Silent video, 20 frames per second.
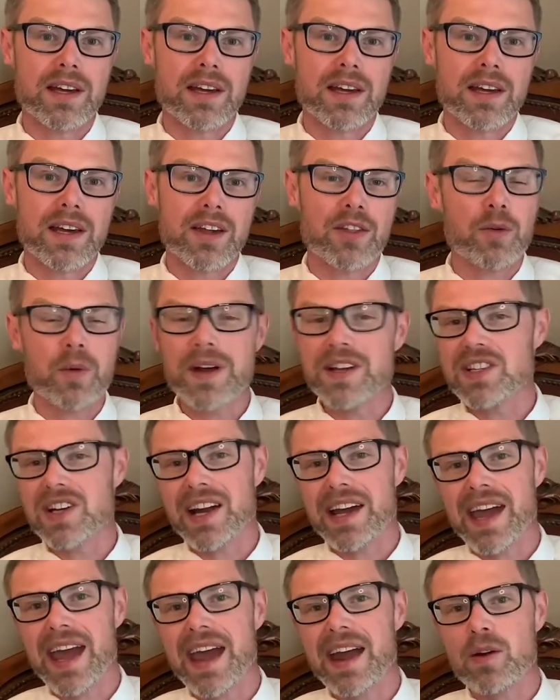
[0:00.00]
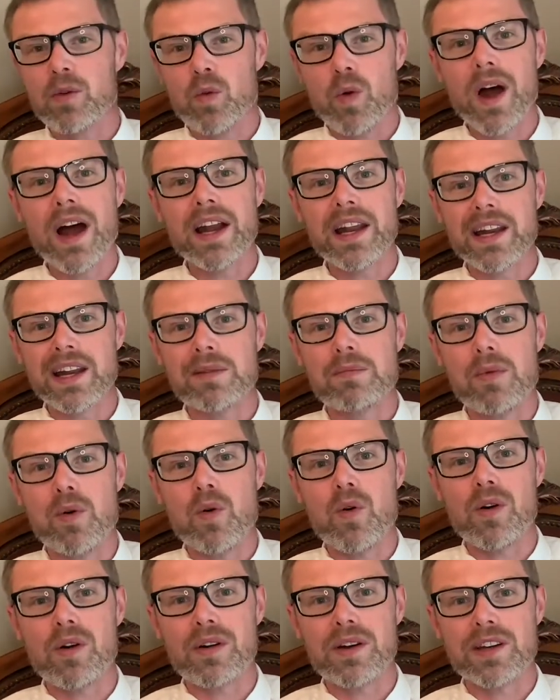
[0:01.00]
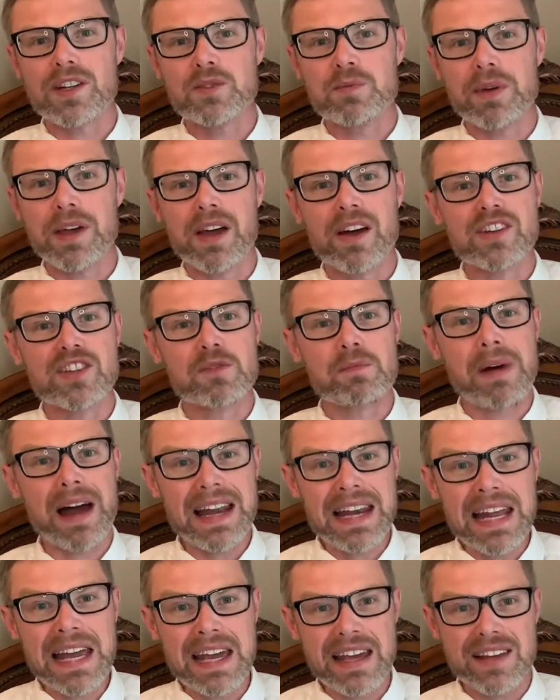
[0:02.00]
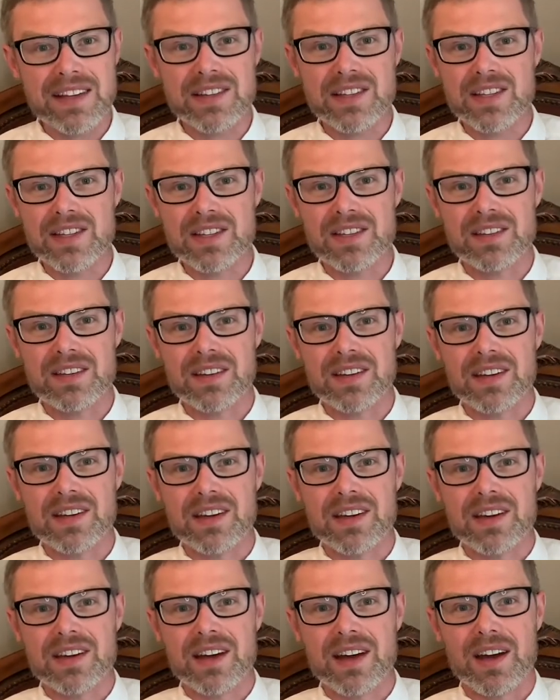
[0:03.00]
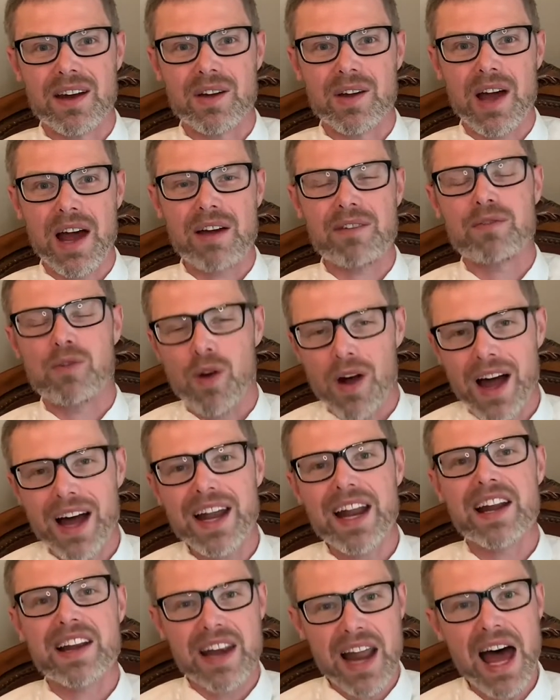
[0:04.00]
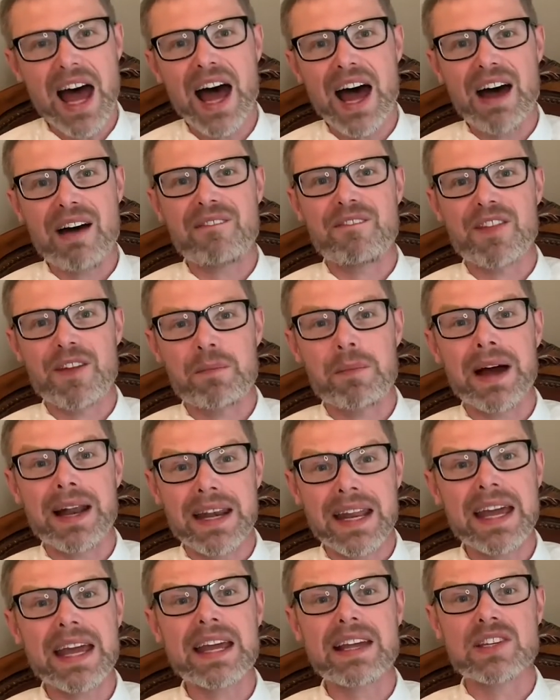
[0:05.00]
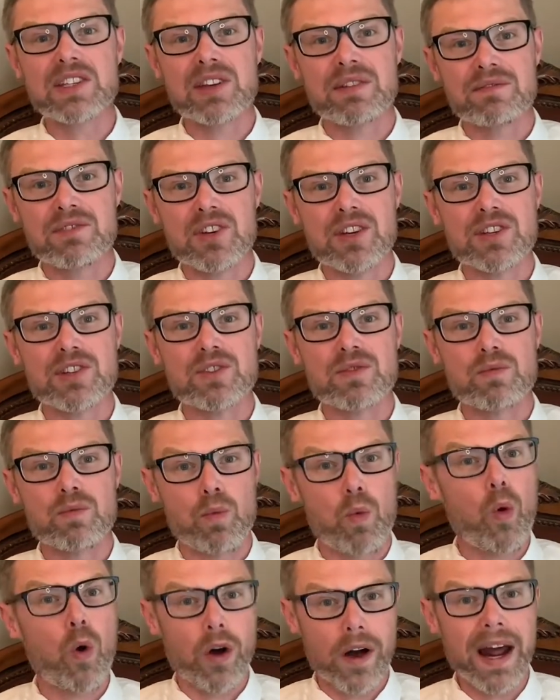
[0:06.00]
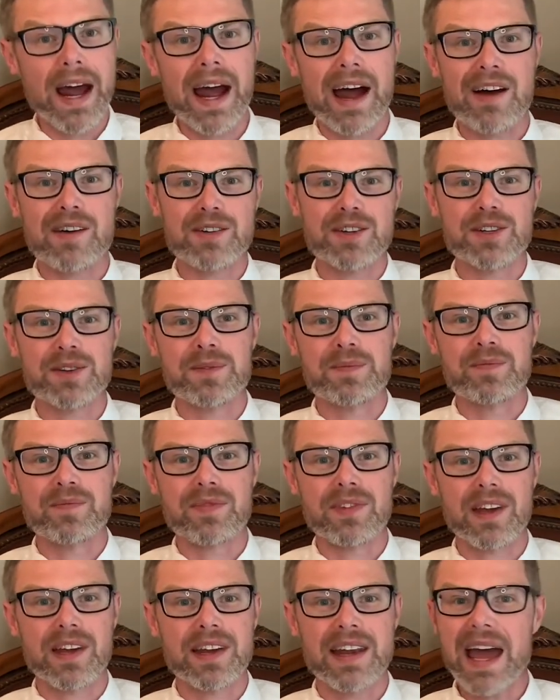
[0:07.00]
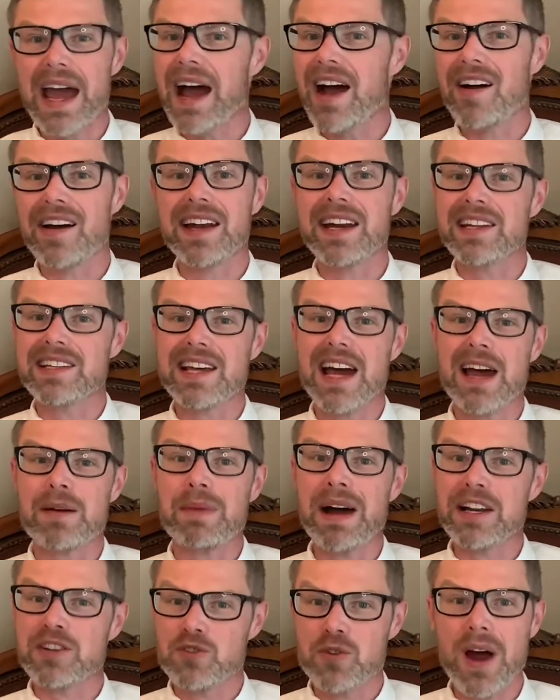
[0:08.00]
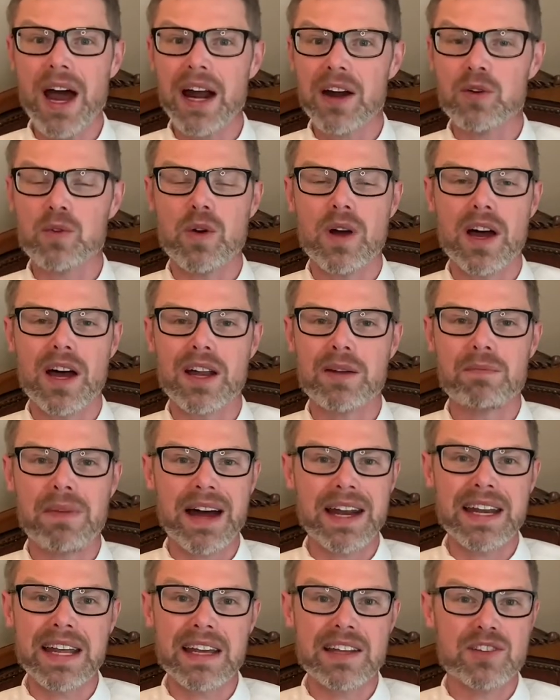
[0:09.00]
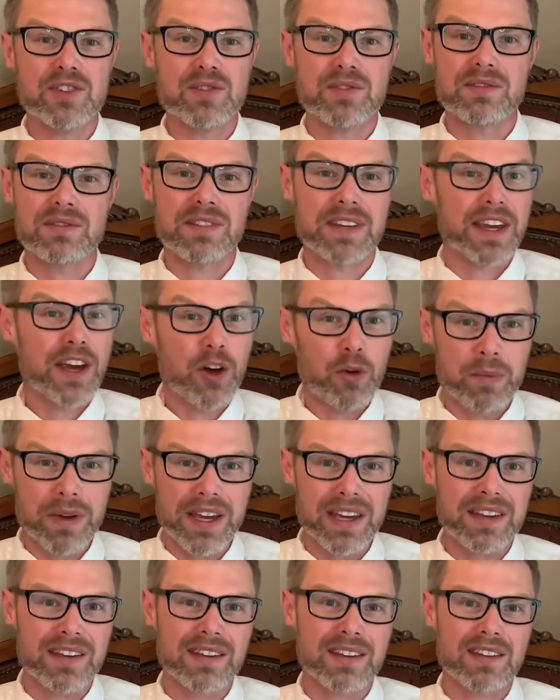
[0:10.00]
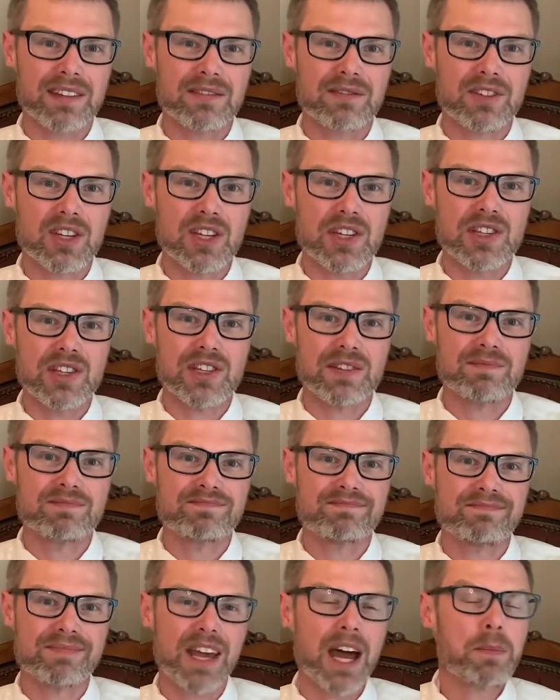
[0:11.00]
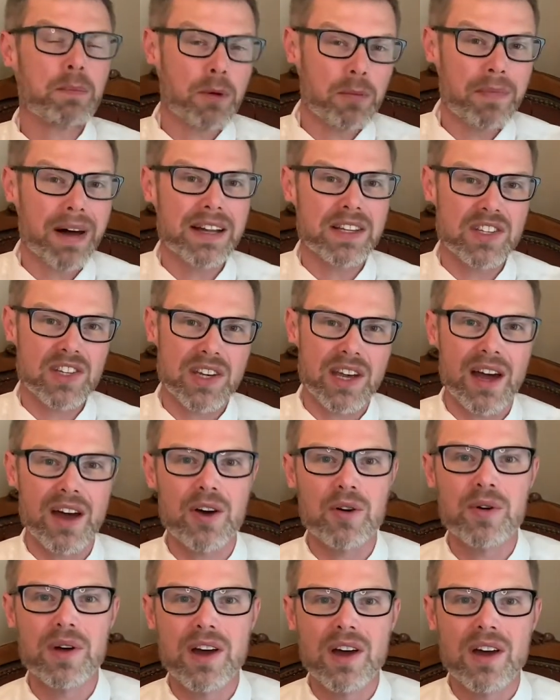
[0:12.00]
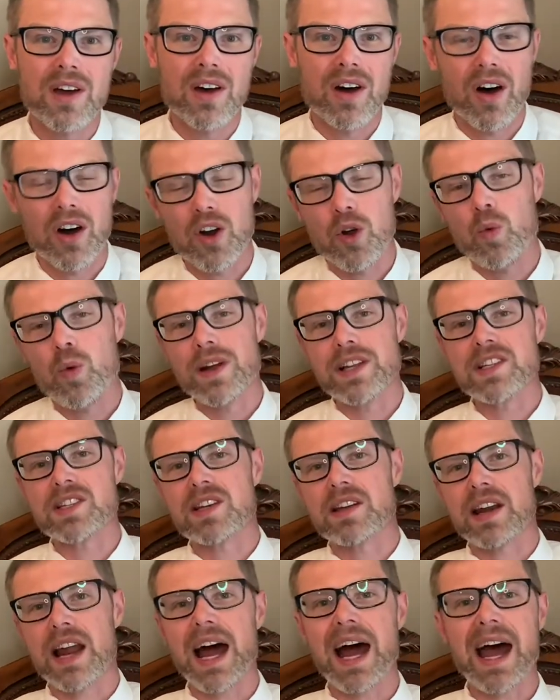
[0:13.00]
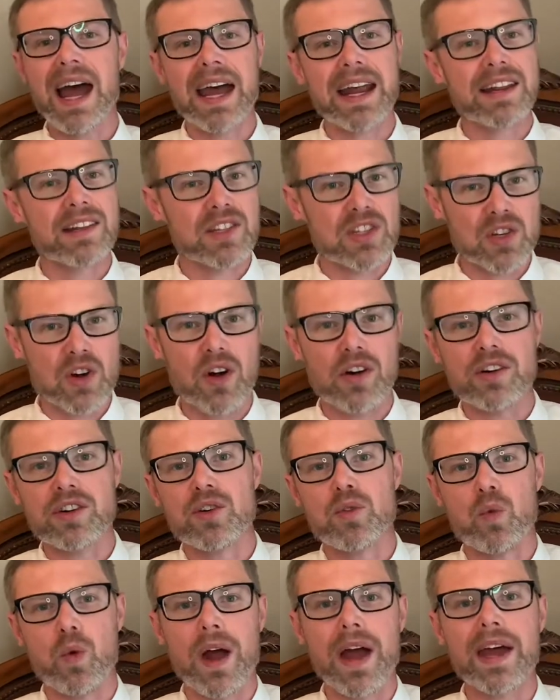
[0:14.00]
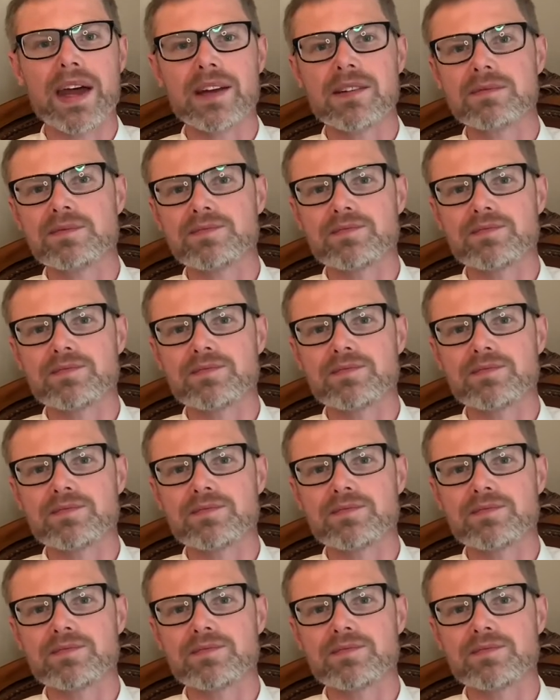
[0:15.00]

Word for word: And the reason I can't run anymore is because of my knees. Uh, I've run enough that my knees have just worn out. And now, anytime I try to run, my knees kill me. Just a couple months ago, on a Wednesday night, it started to rain.